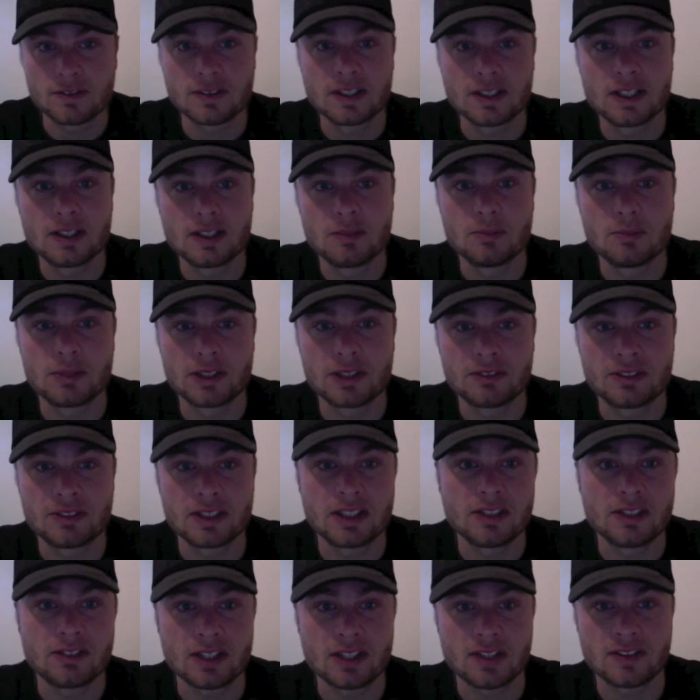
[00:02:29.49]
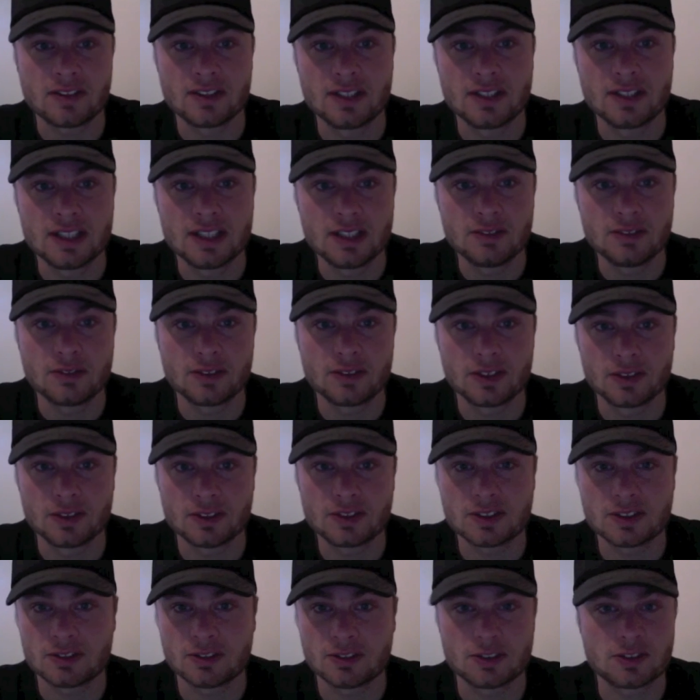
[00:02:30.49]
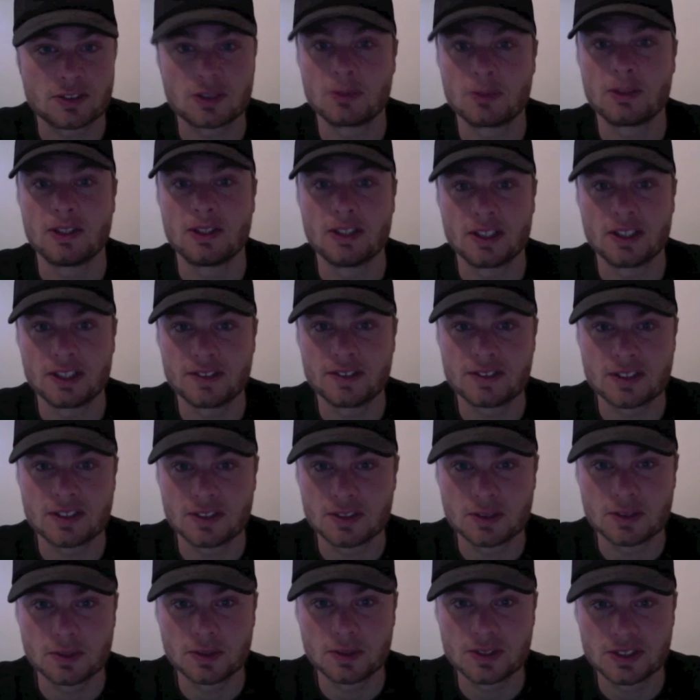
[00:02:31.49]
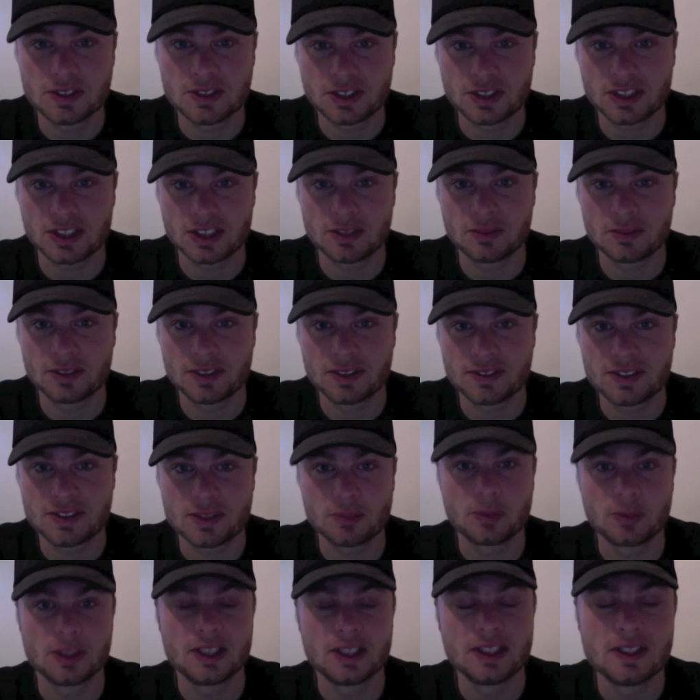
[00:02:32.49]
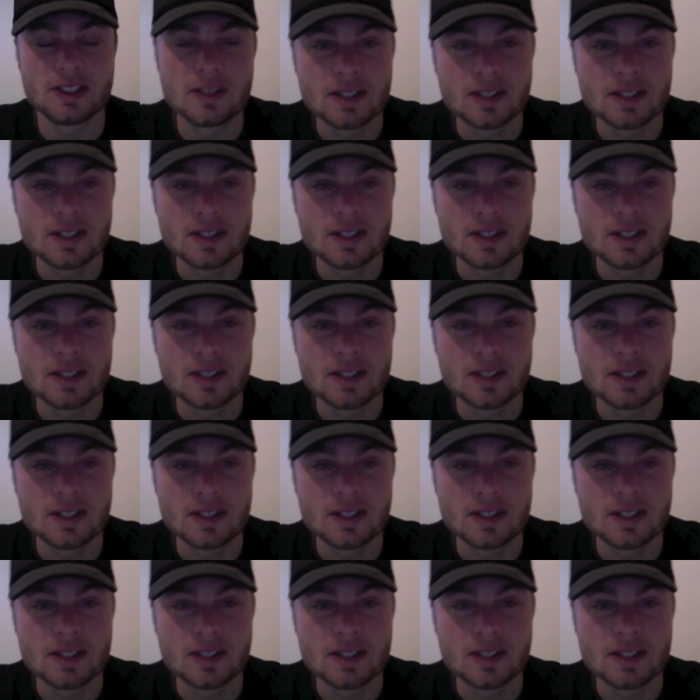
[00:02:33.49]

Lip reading: but I've never had the need for it because I've got too many knives and there's always a sharp knife somewhere.